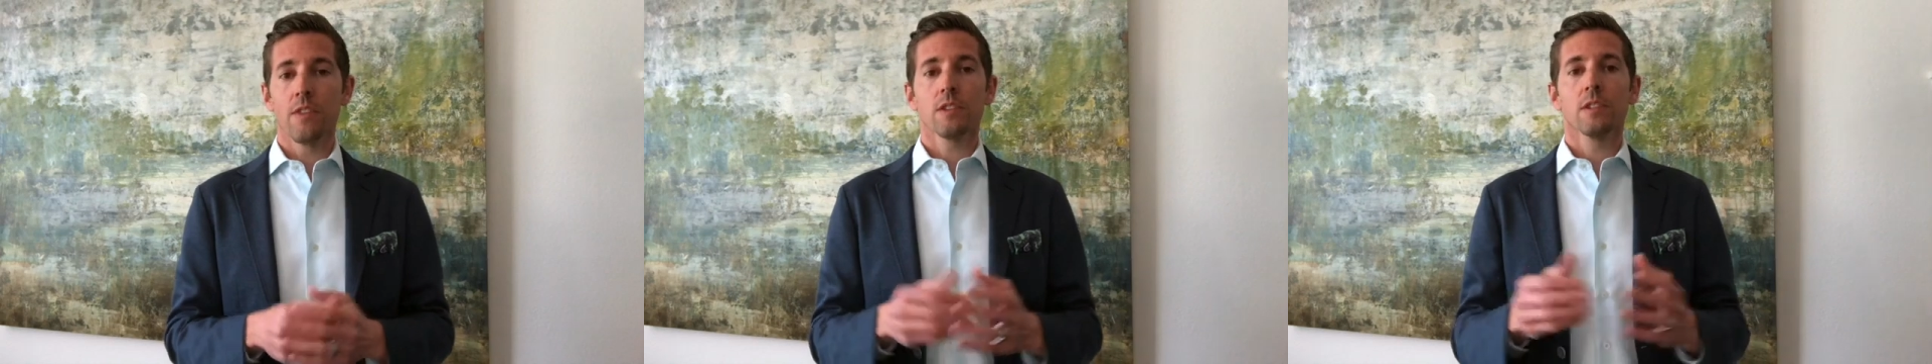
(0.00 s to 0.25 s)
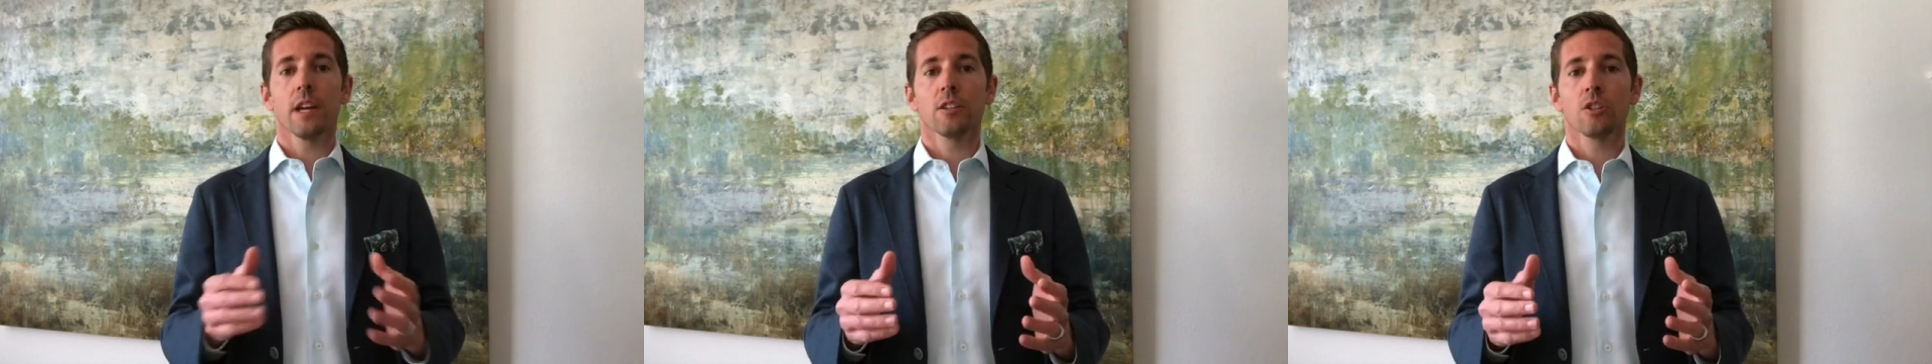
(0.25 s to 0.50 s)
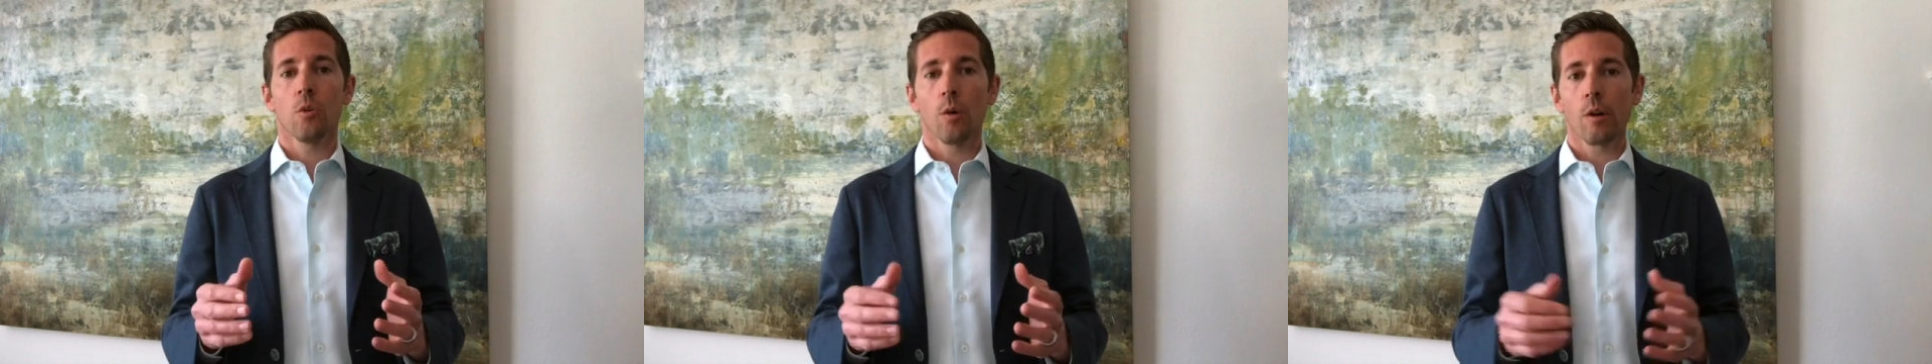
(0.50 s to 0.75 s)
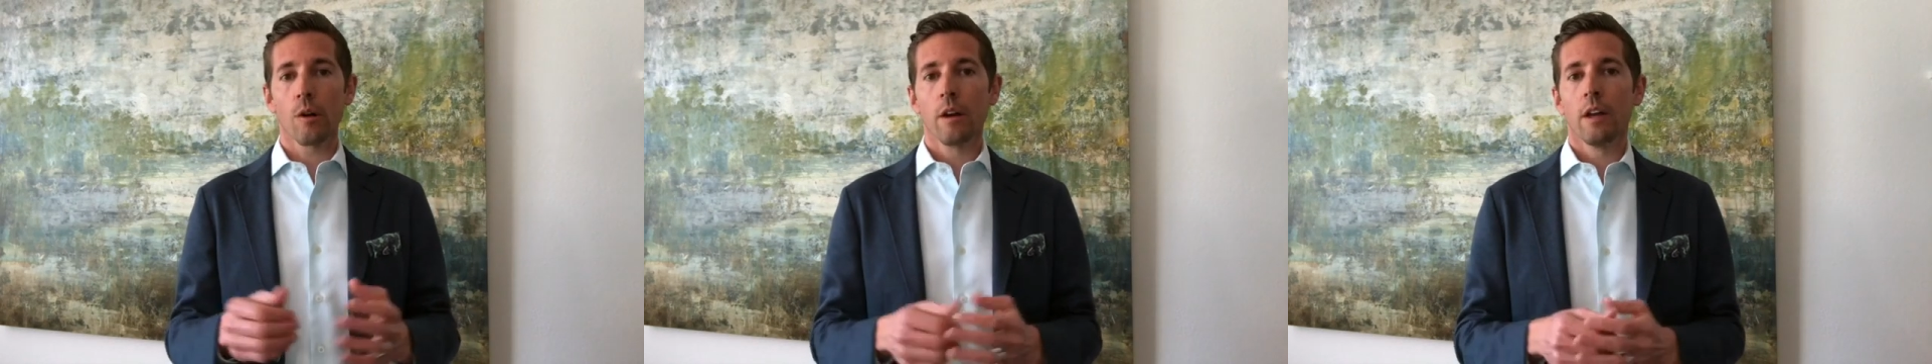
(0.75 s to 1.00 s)
In this next
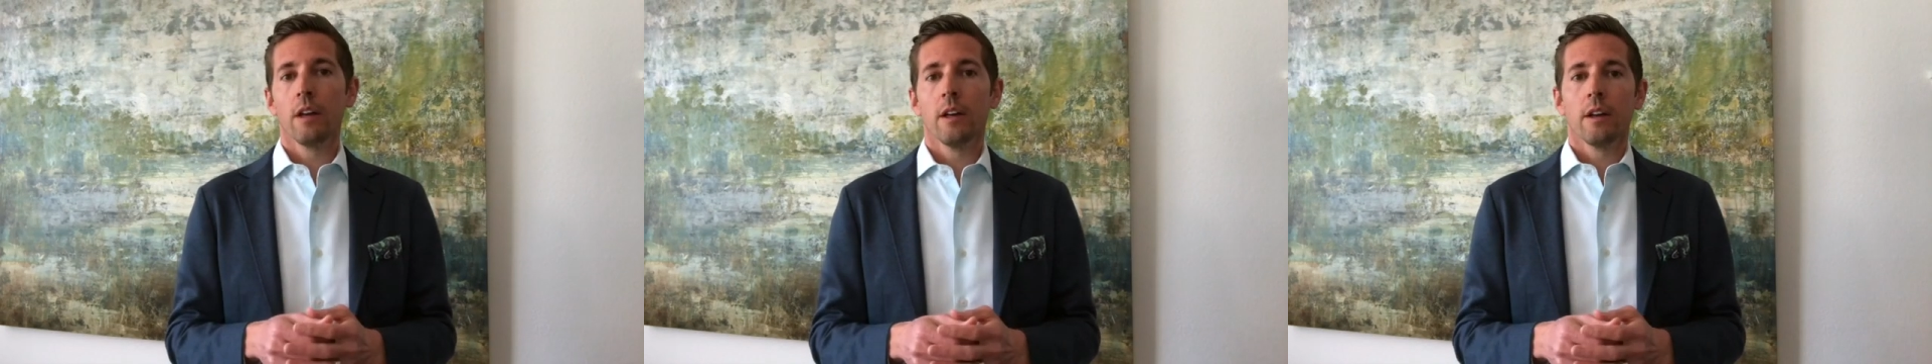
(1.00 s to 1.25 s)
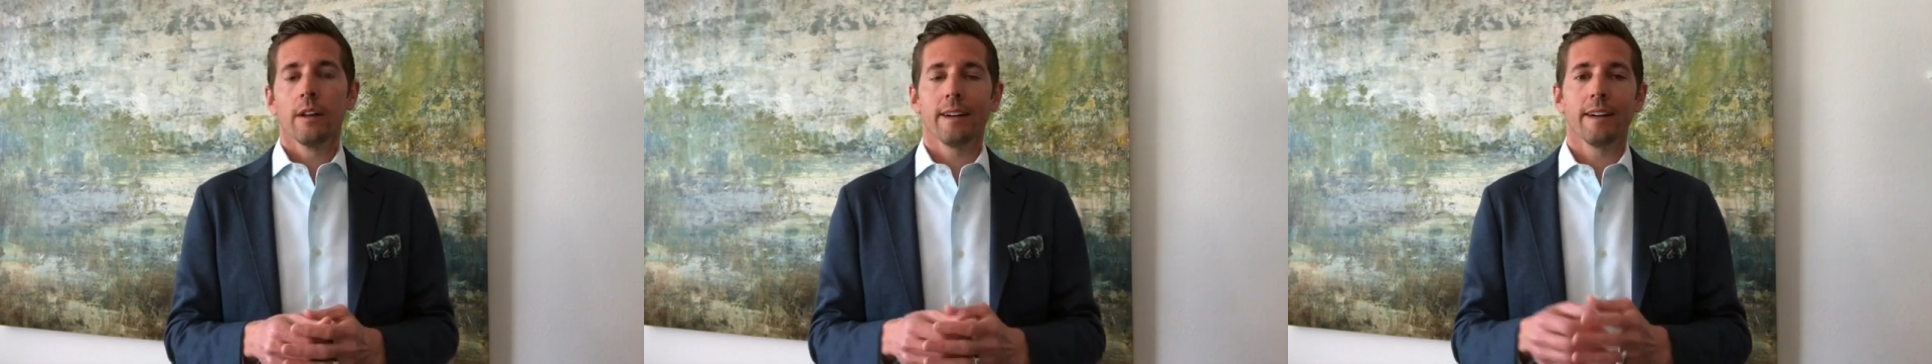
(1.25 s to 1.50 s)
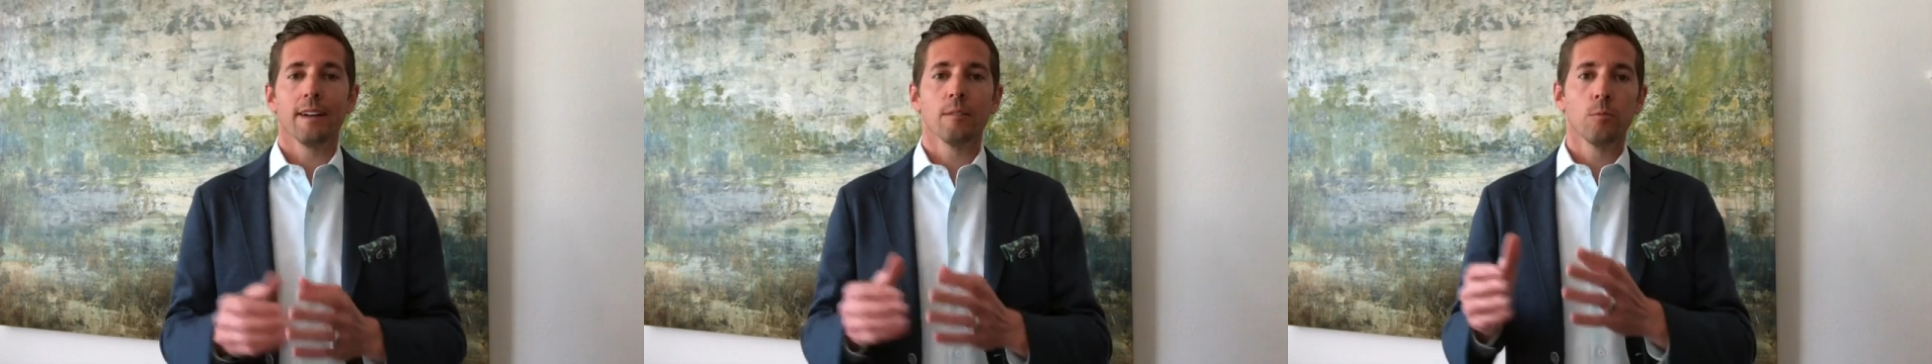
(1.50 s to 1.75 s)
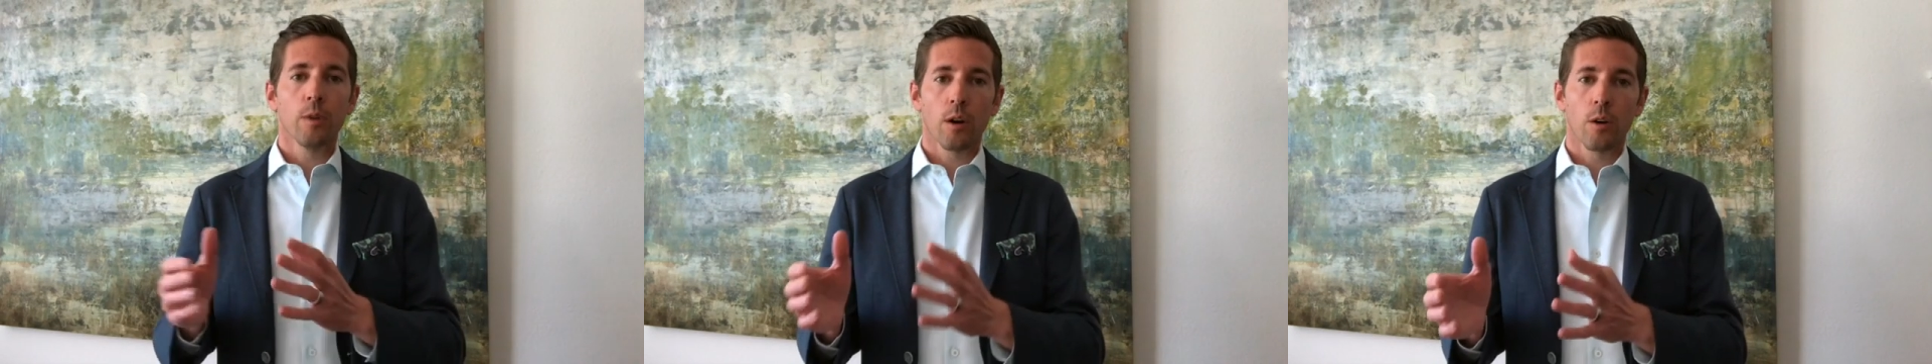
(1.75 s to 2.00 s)
quarter,
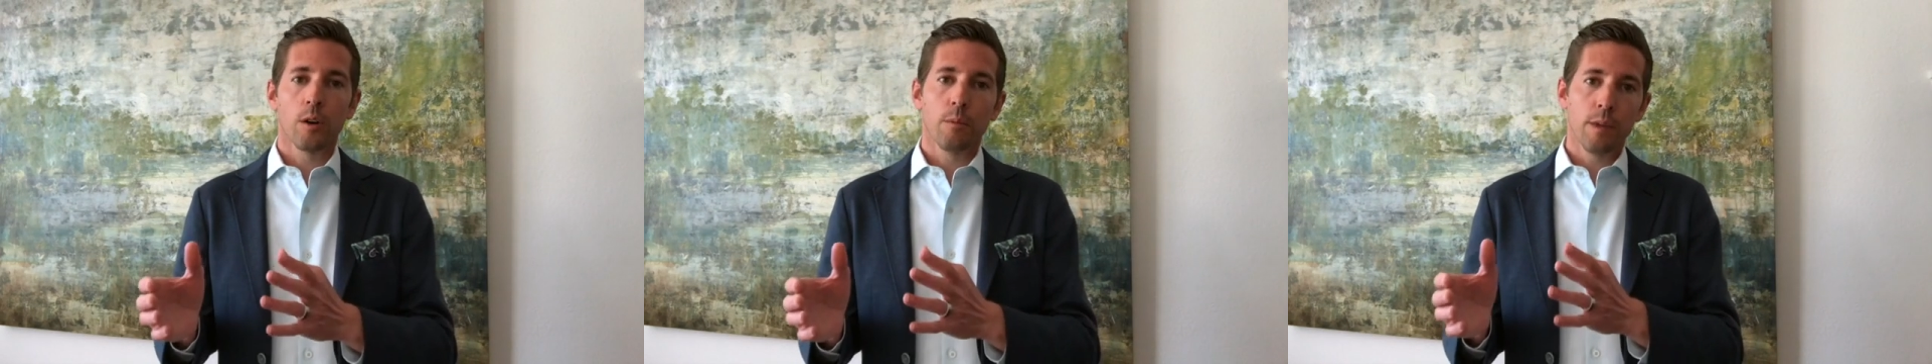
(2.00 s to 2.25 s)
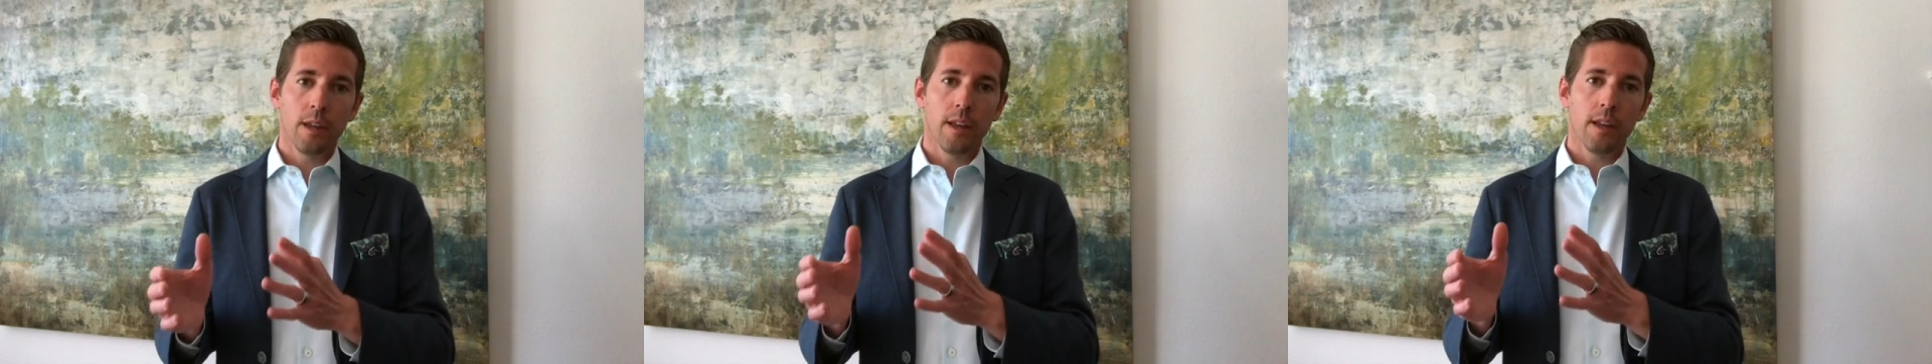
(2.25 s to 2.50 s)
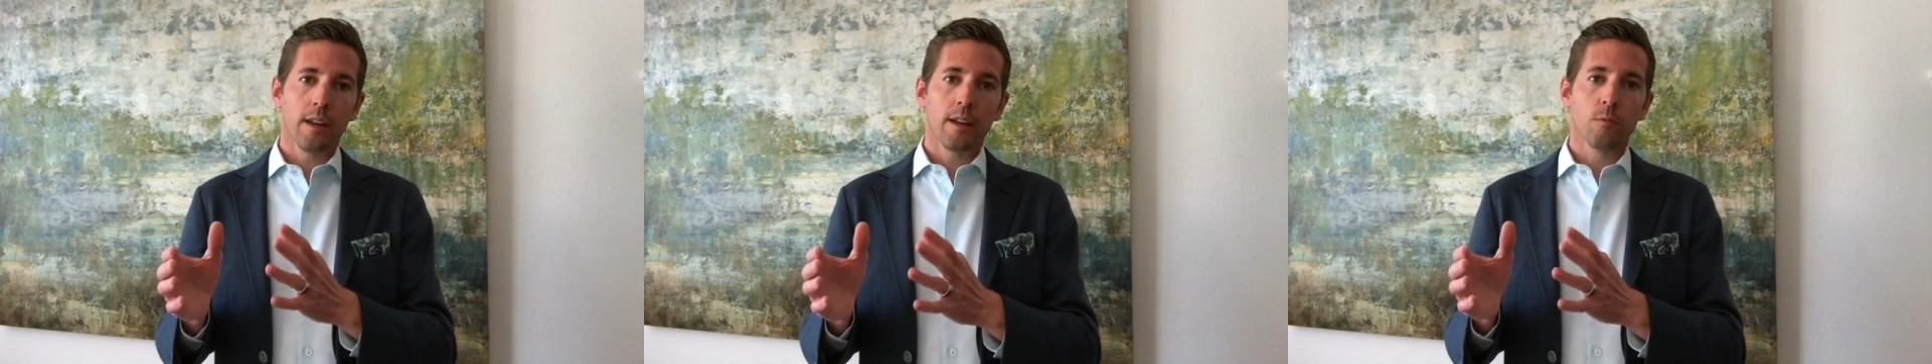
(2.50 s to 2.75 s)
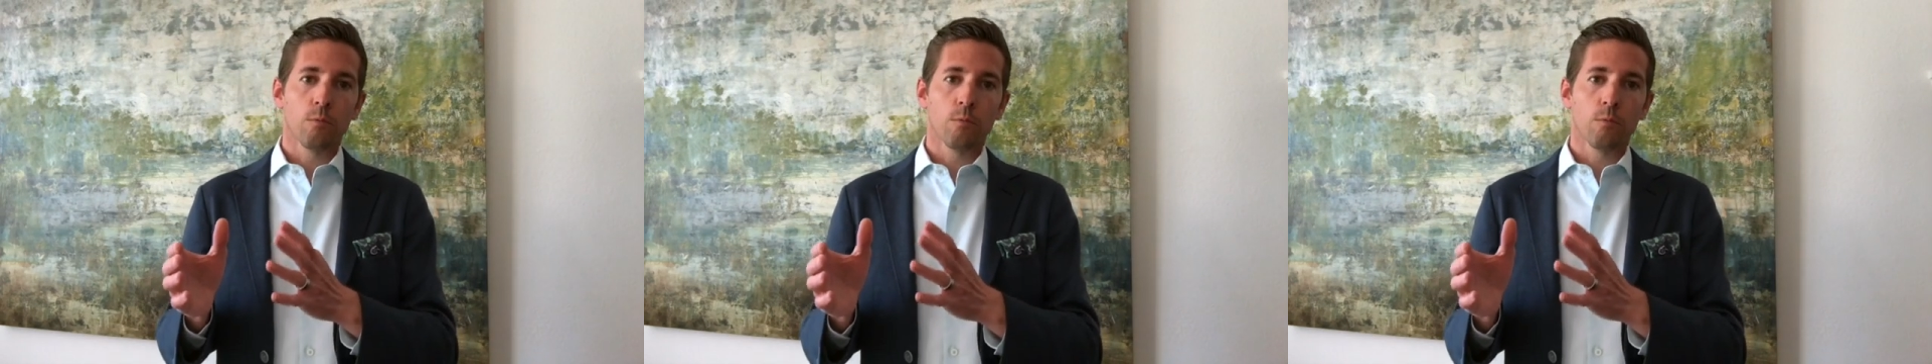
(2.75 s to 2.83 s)
we are going to be